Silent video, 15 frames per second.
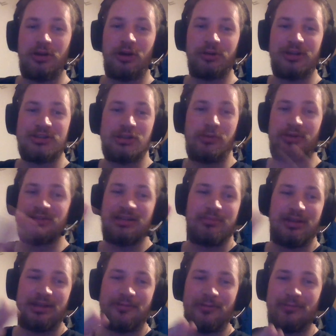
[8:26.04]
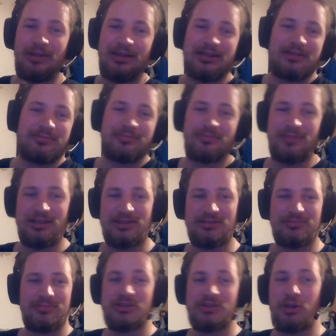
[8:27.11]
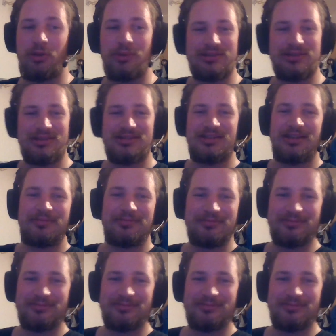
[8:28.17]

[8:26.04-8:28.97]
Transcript: you go, there's always somebody from Balkan. It's always the same.